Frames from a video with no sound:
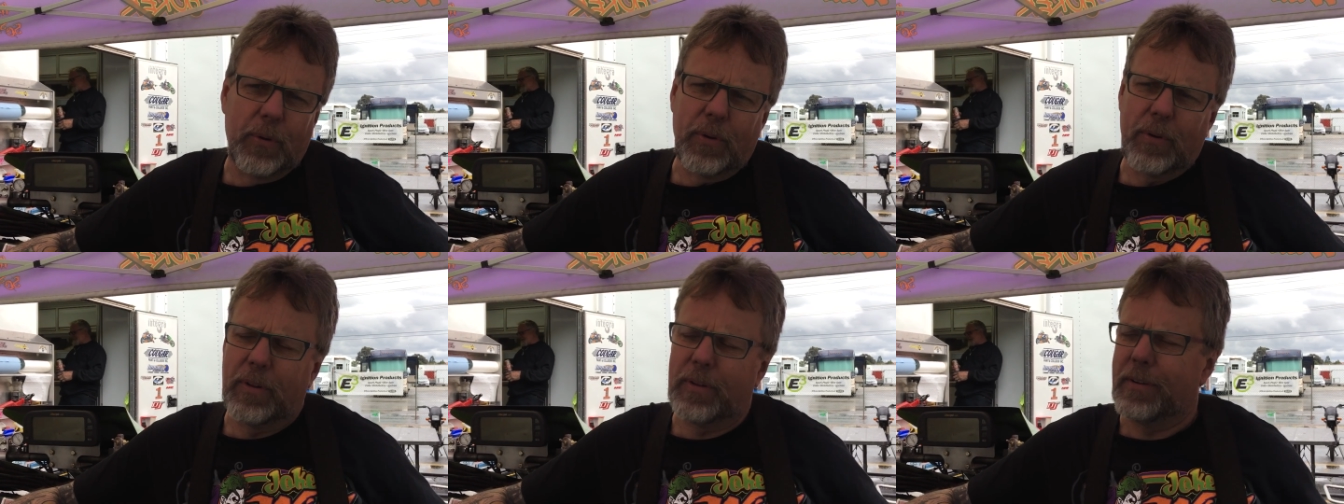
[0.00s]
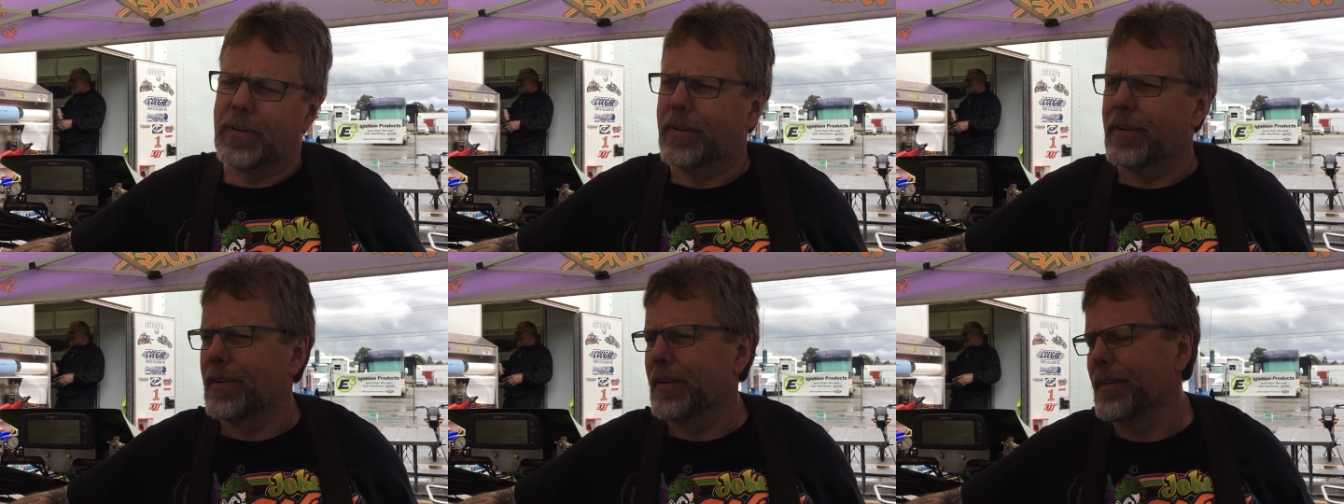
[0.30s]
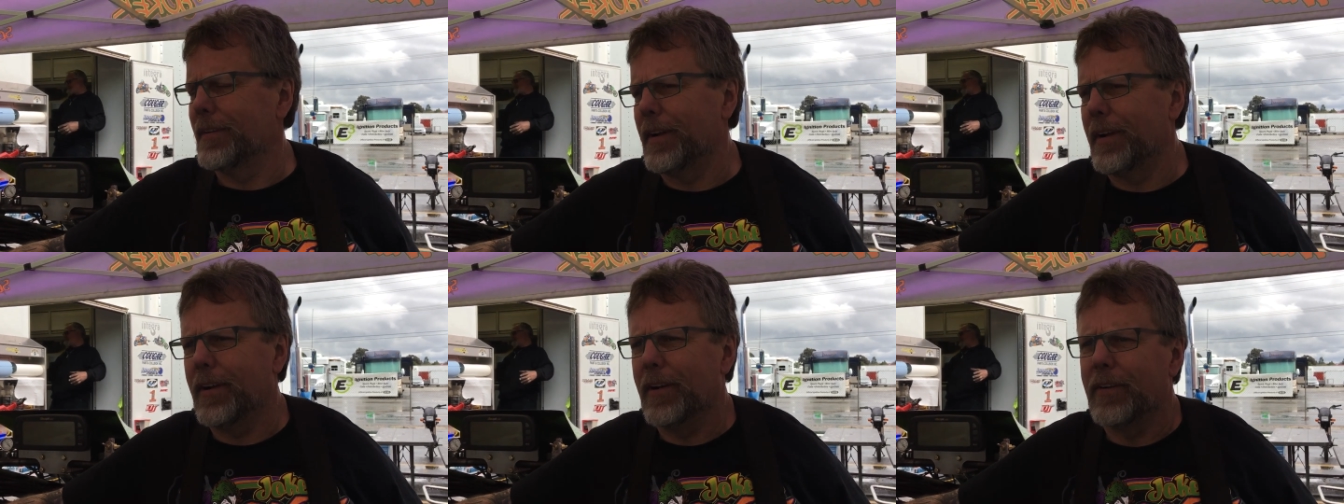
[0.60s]
or
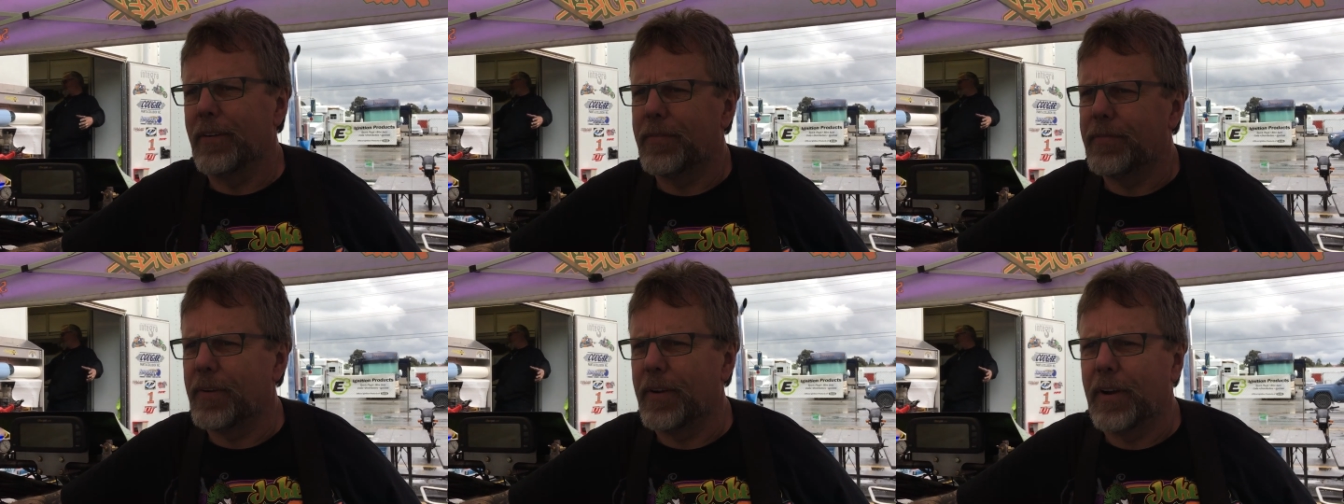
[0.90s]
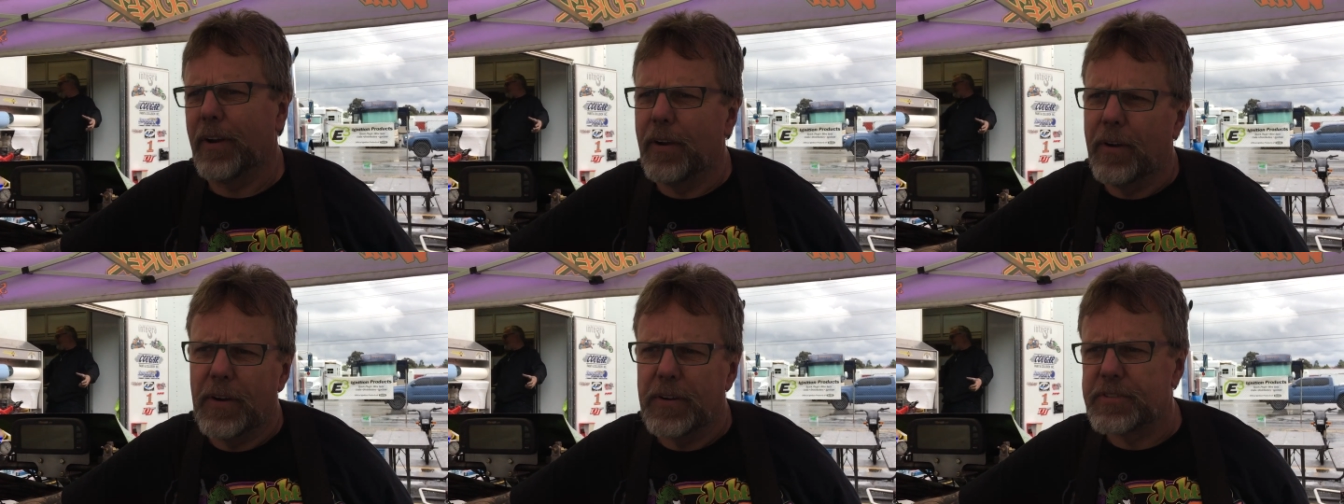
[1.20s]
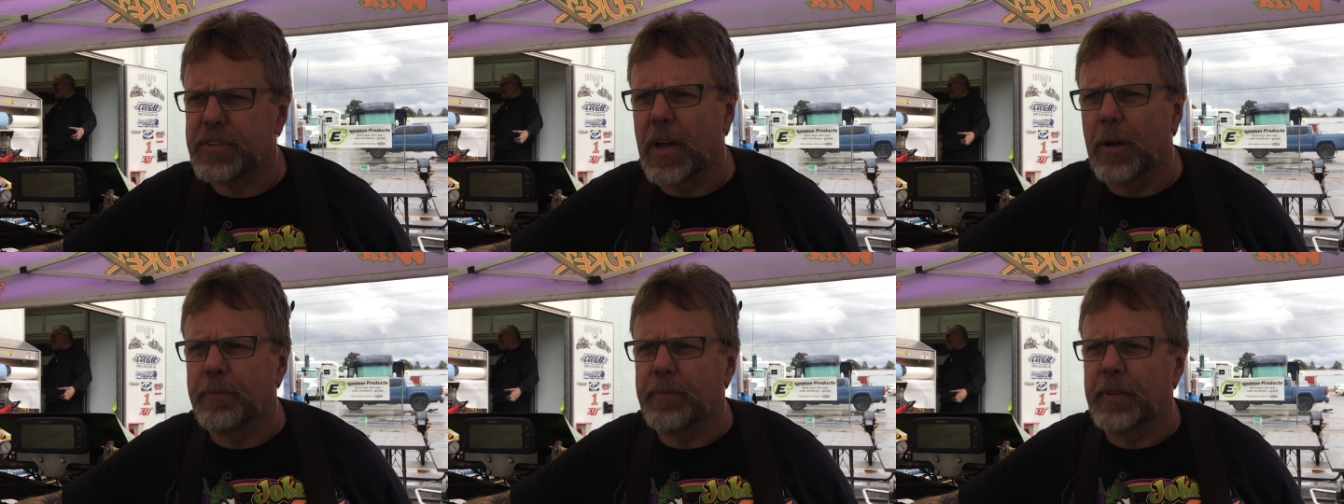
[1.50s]
airfare or
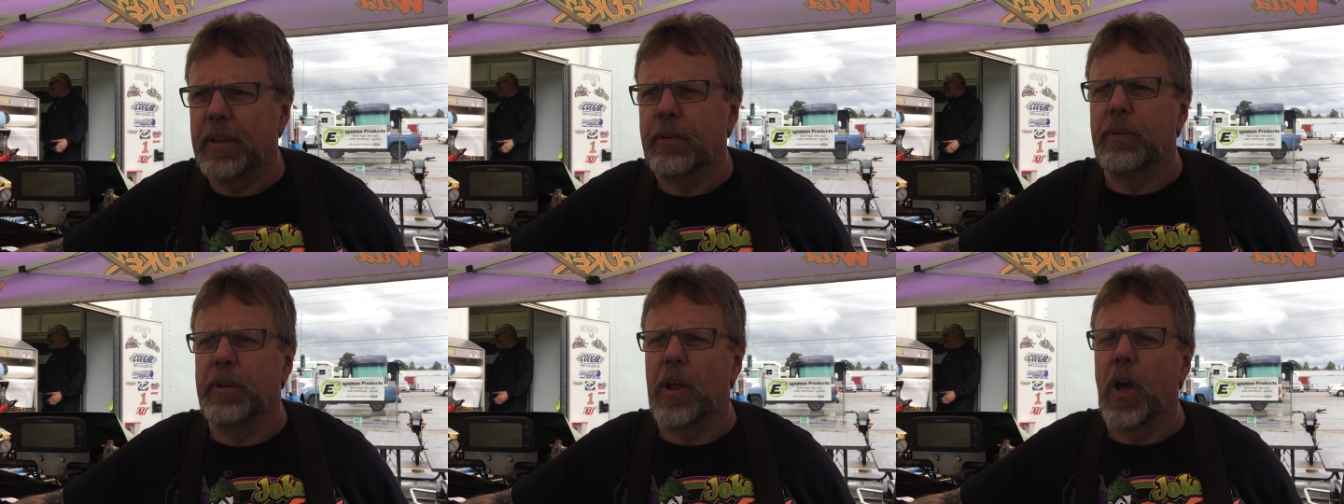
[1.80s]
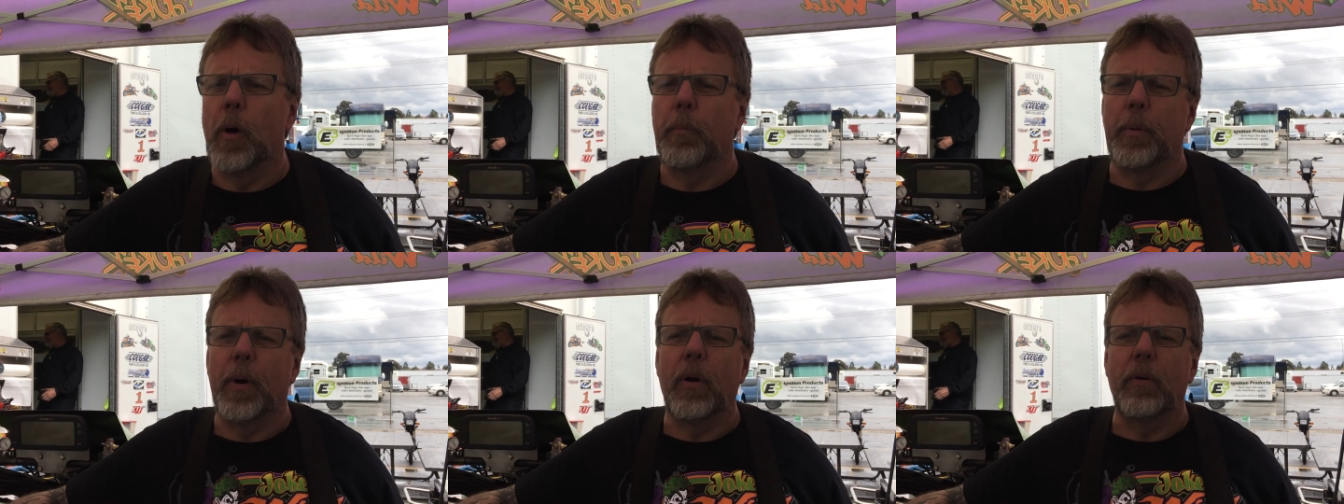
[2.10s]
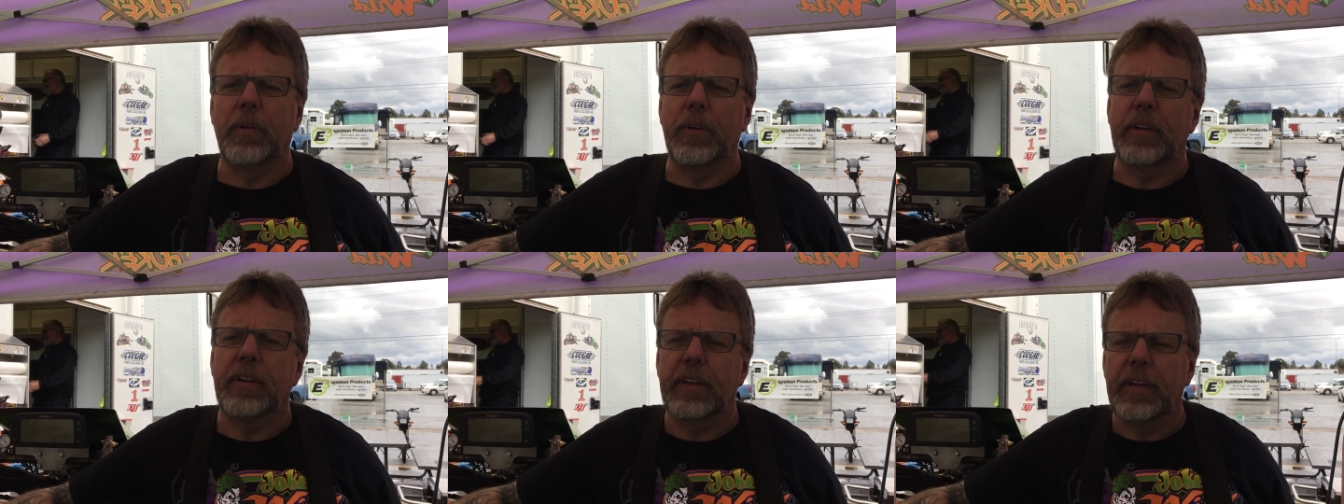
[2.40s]
something would help out
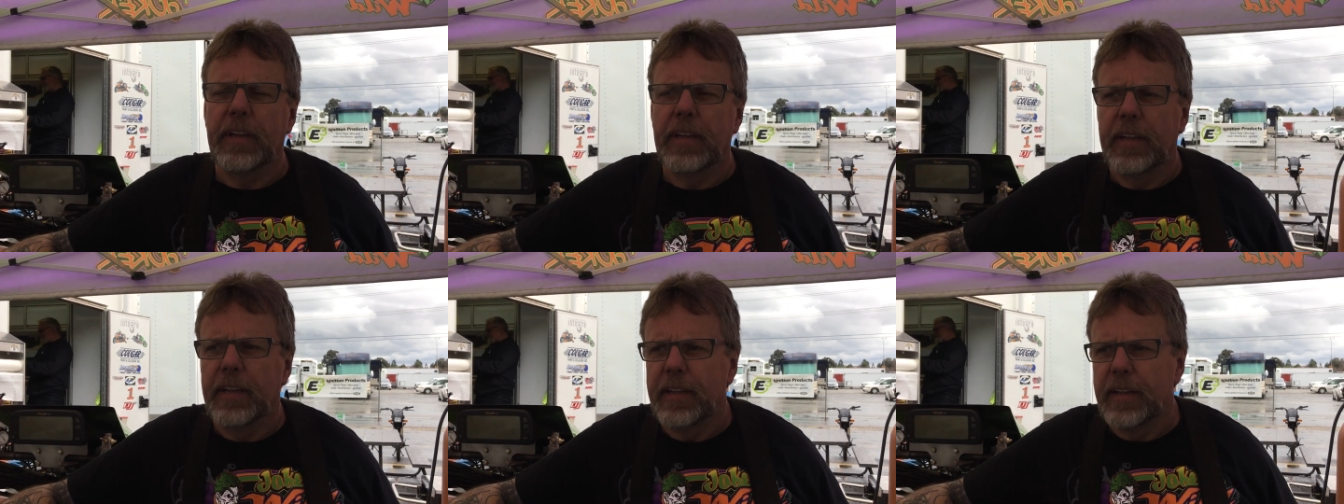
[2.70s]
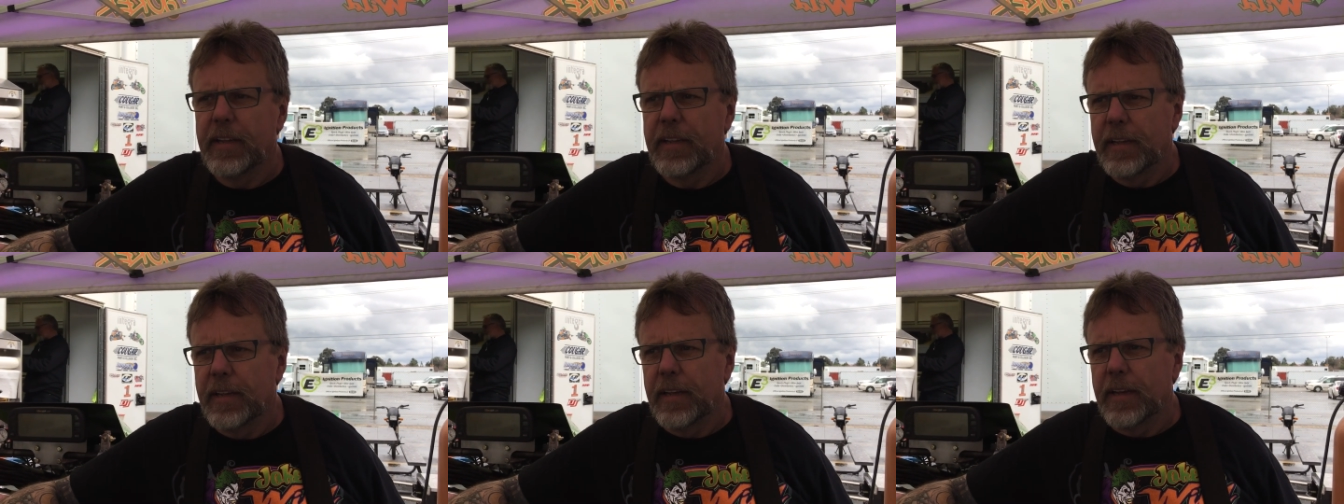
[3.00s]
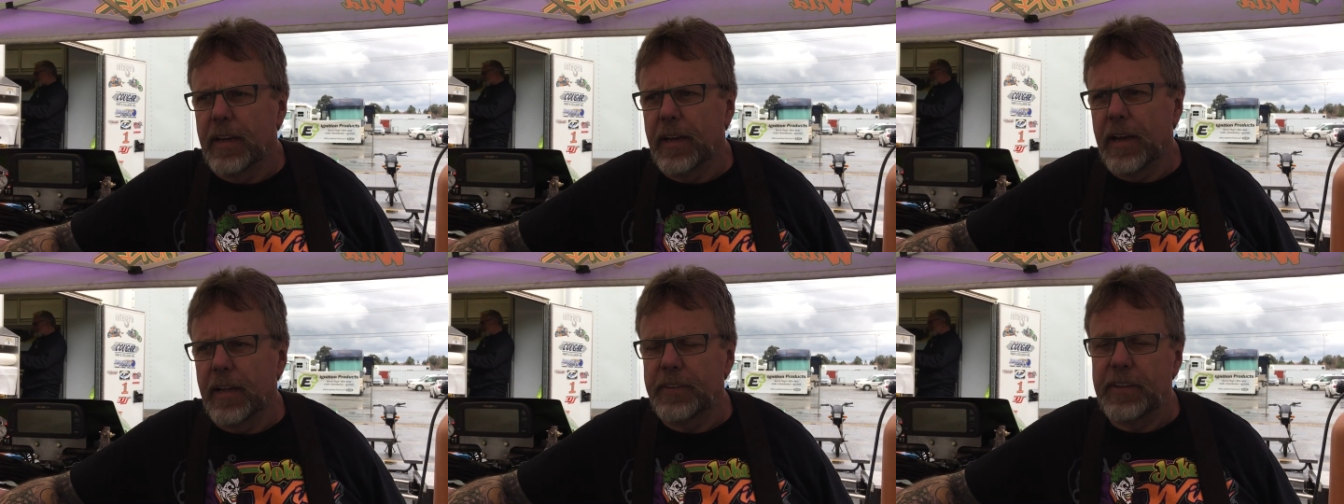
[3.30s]

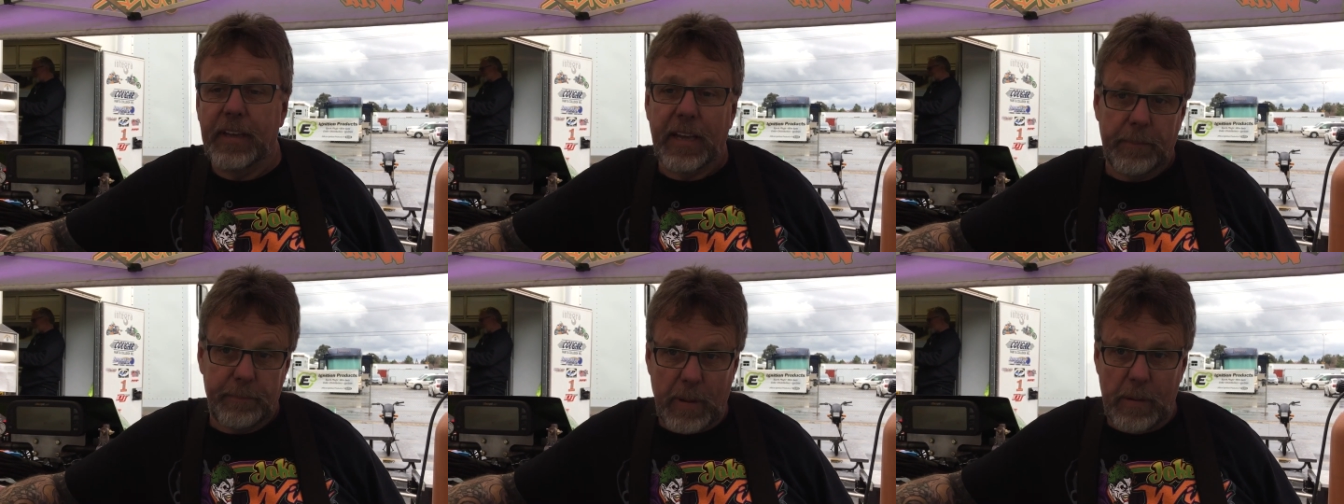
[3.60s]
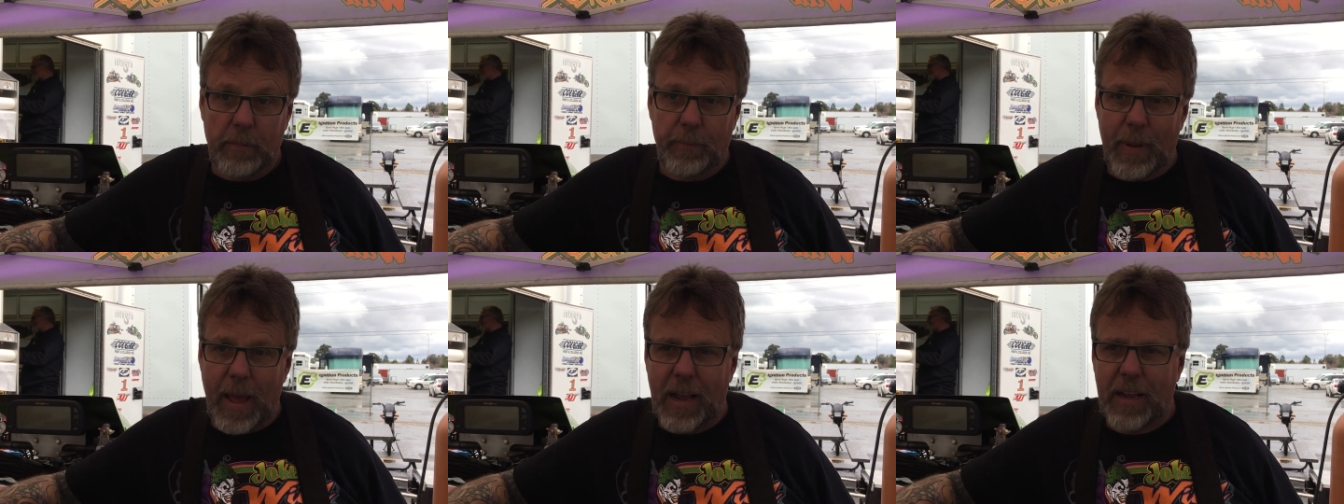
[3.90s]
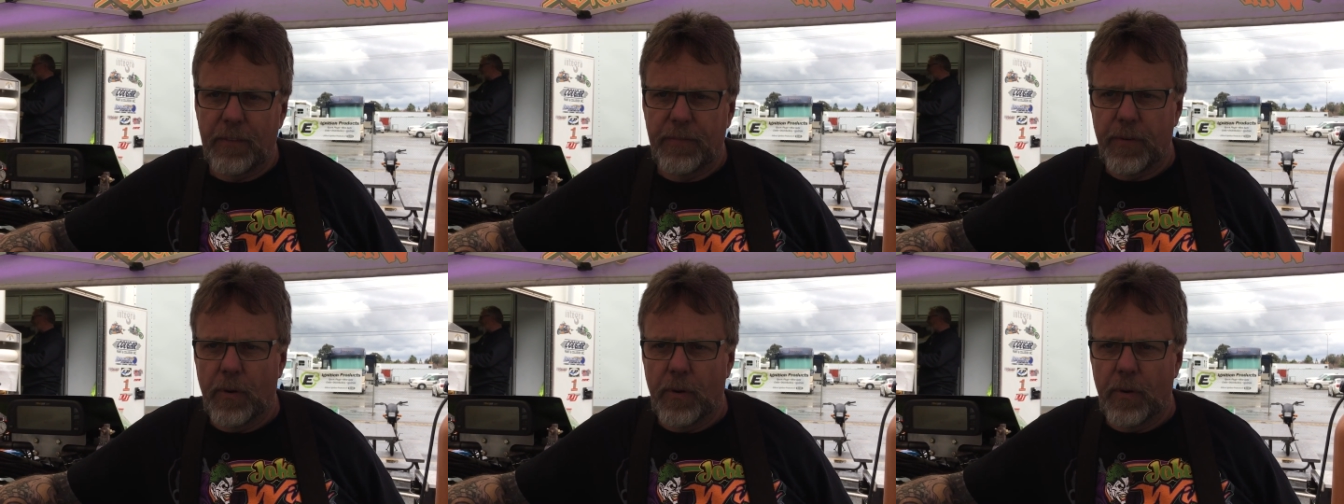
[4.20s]
to get people back and